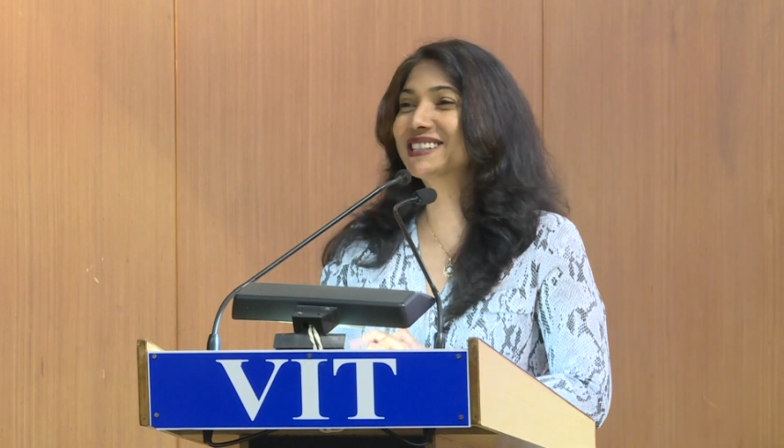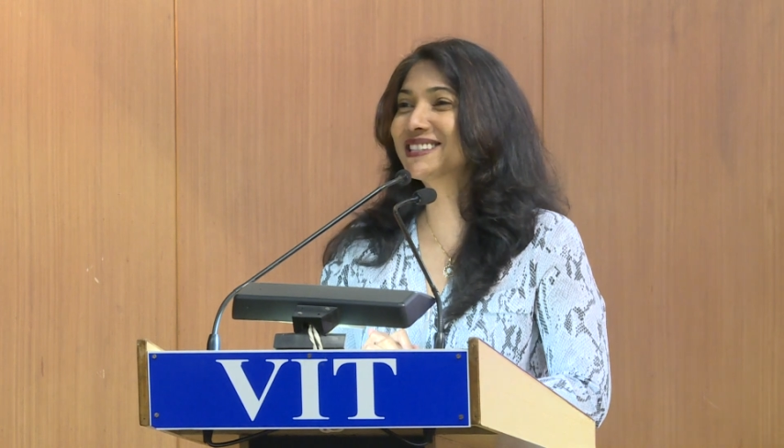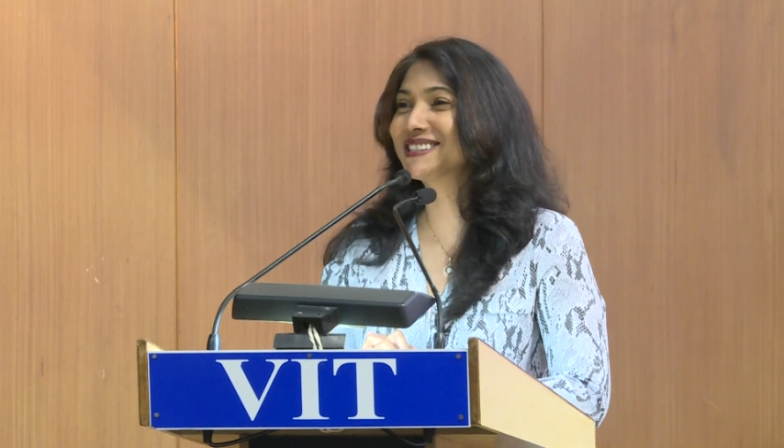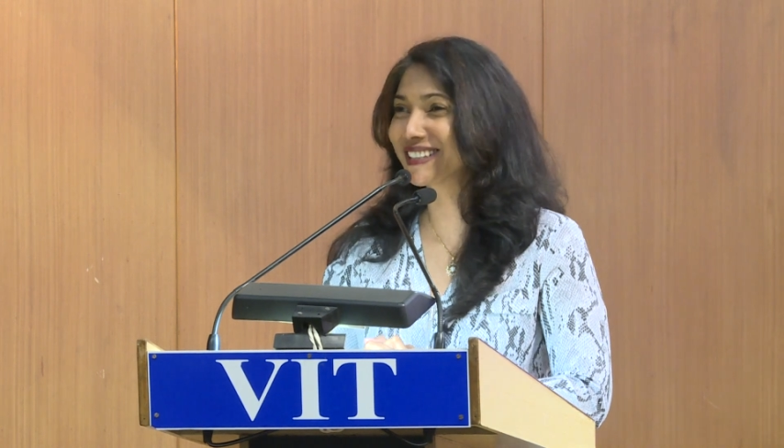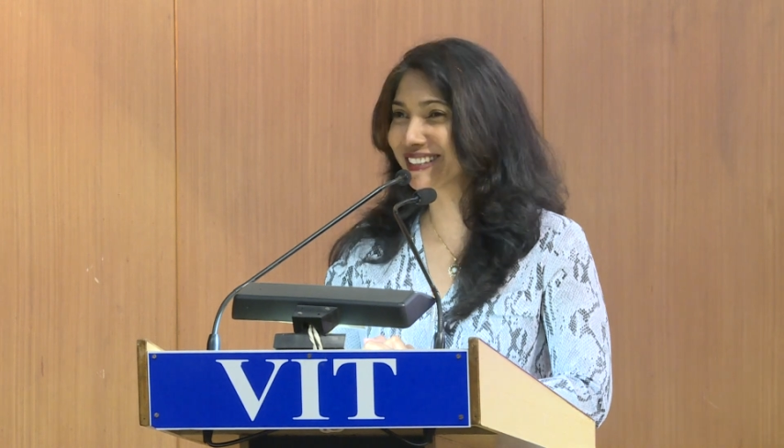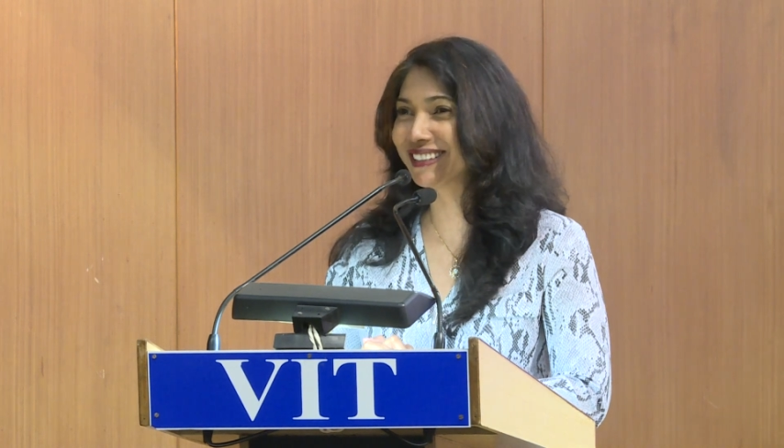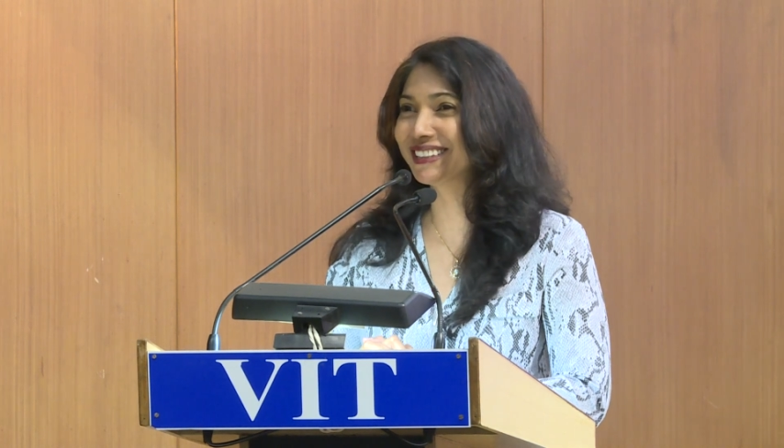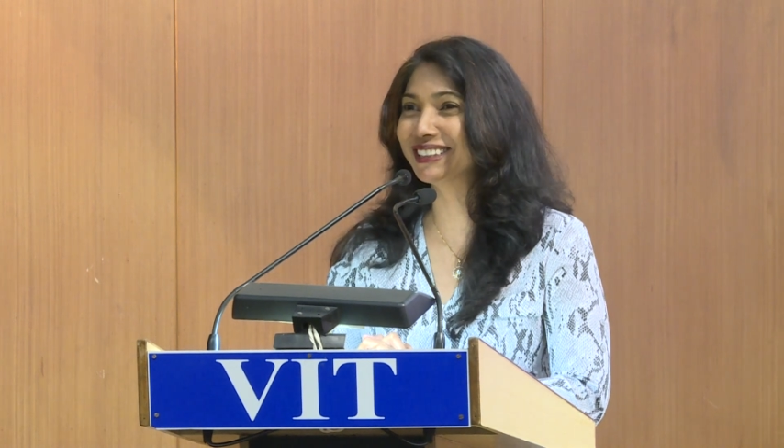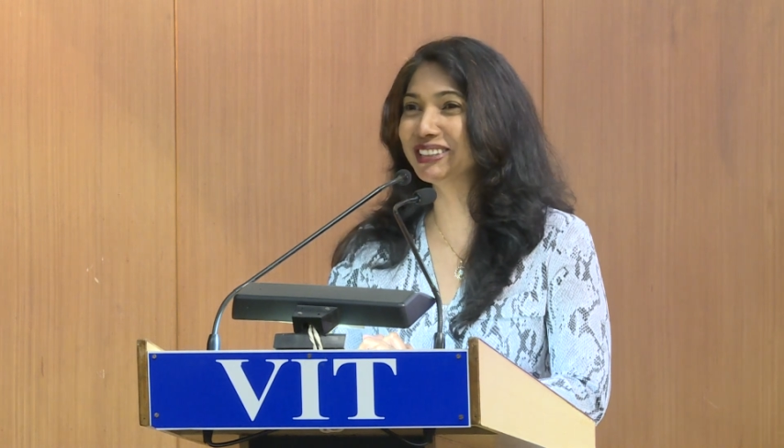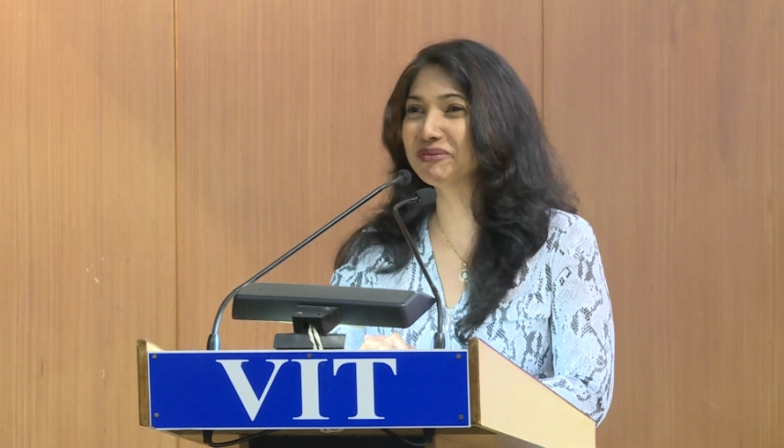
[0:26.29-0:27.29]
still
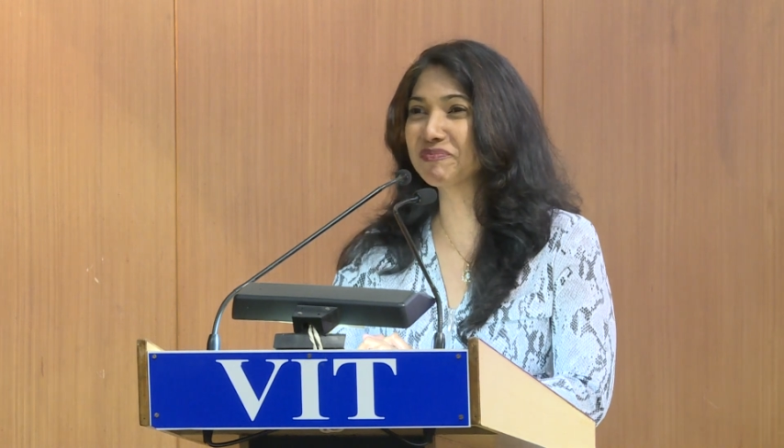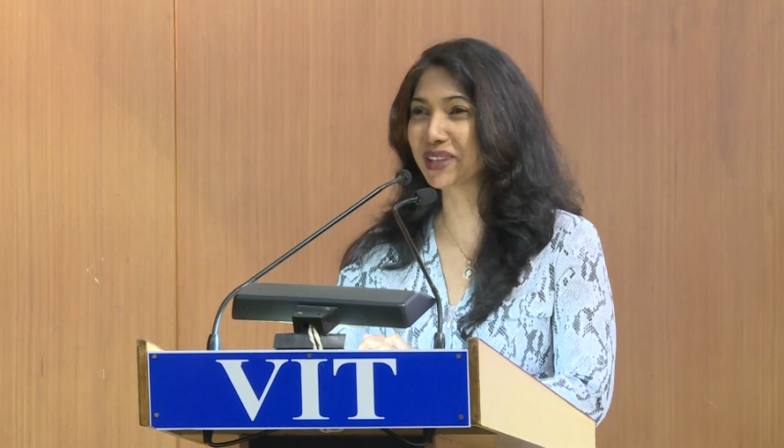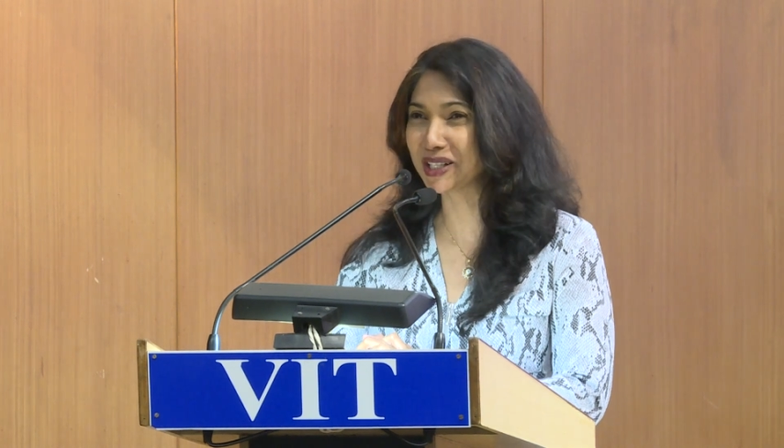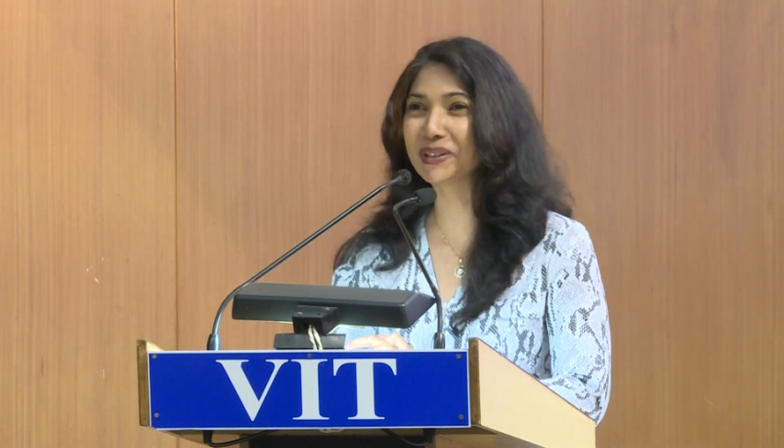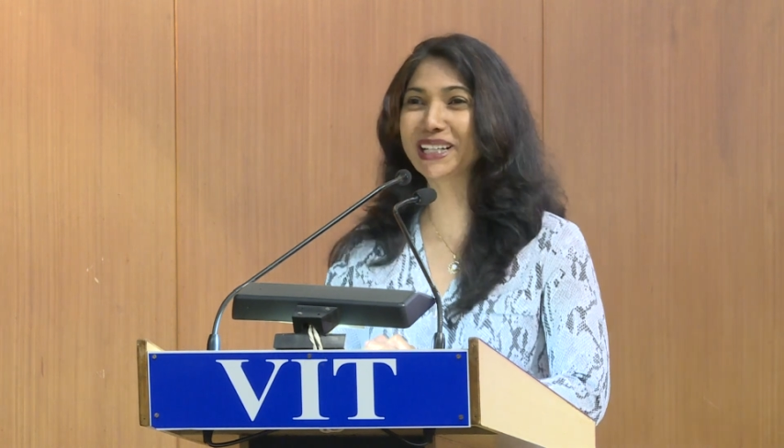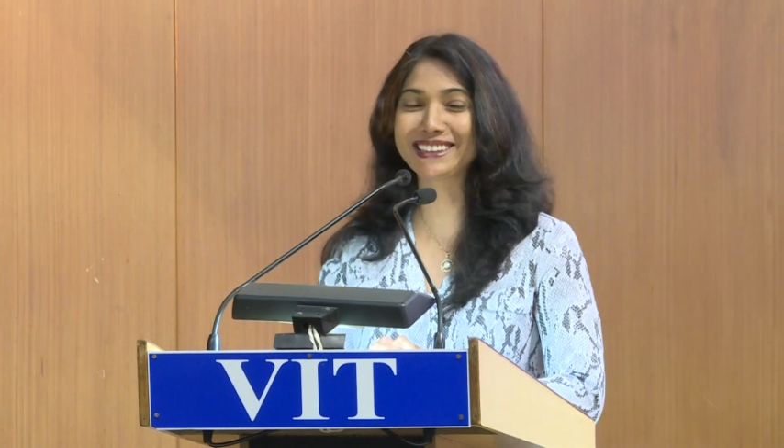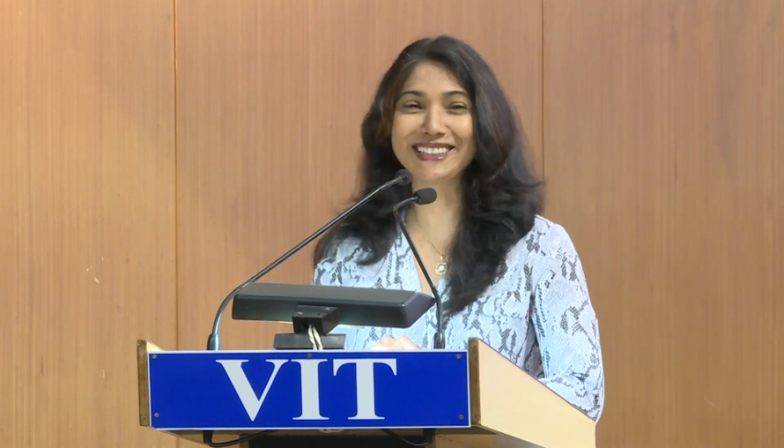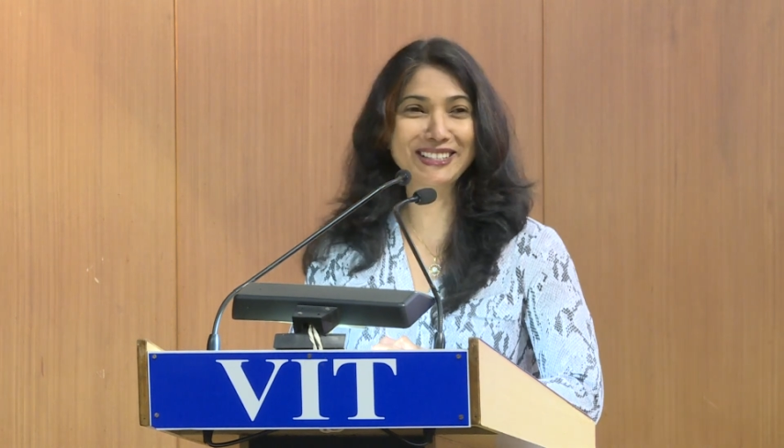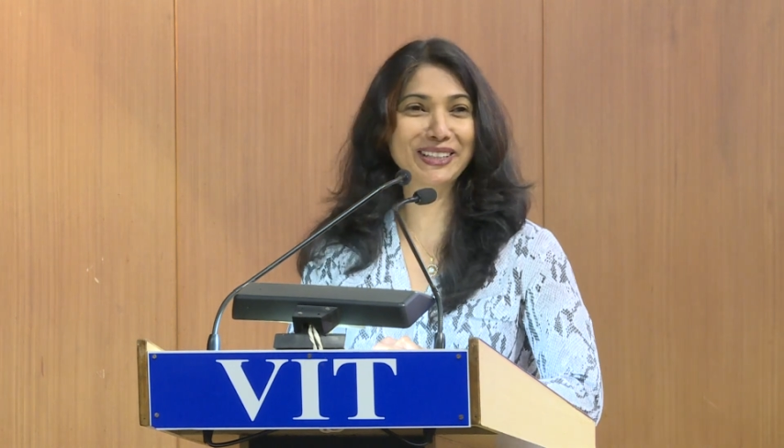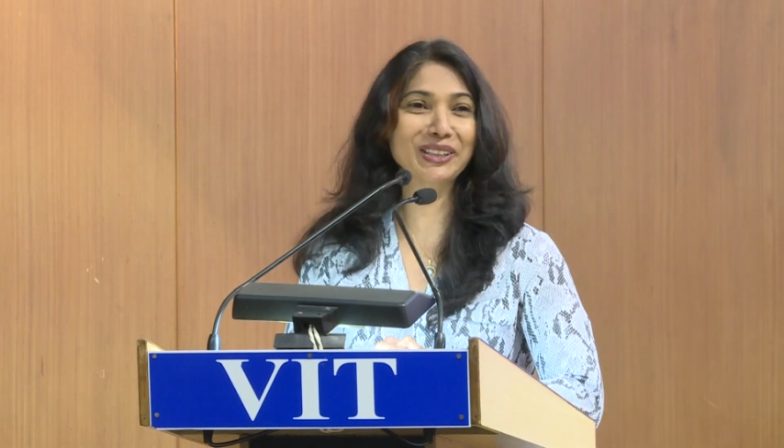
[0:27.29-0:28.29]
awake,
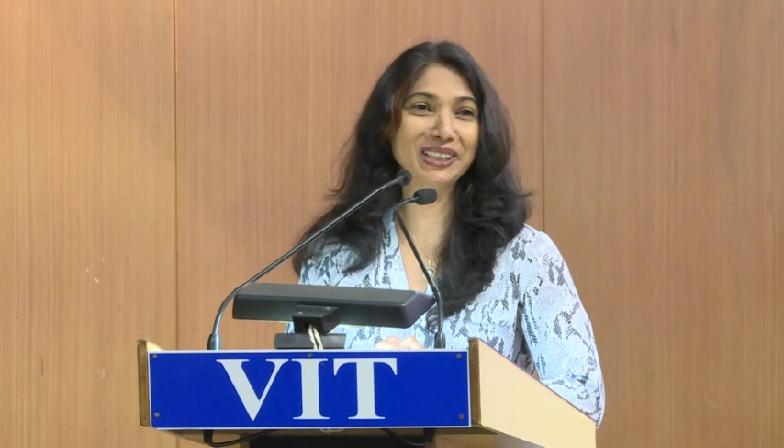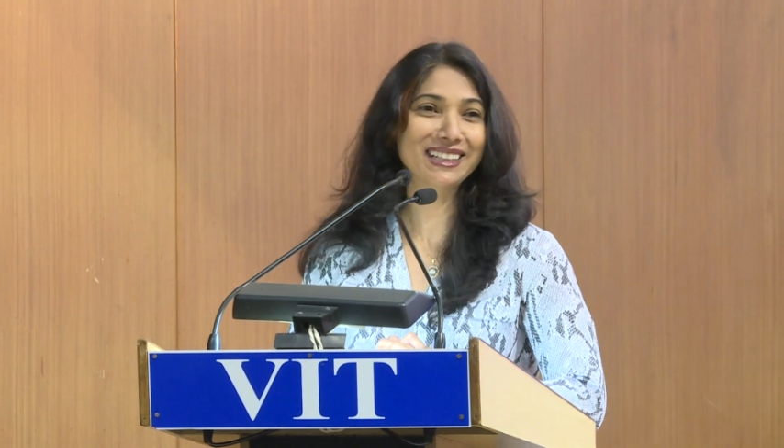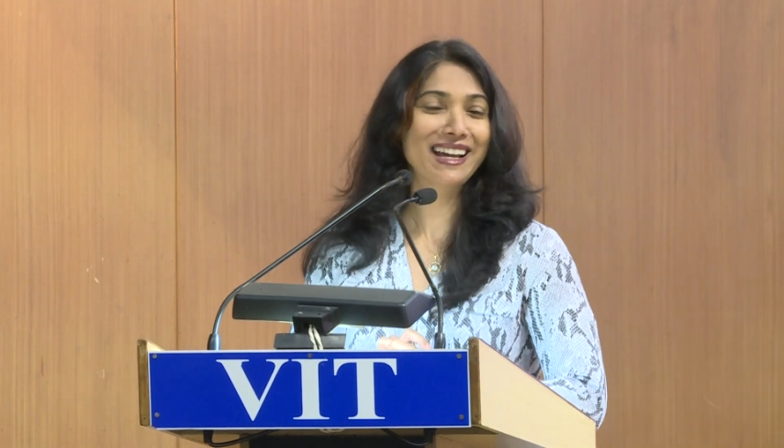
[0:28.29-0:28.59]
that's good.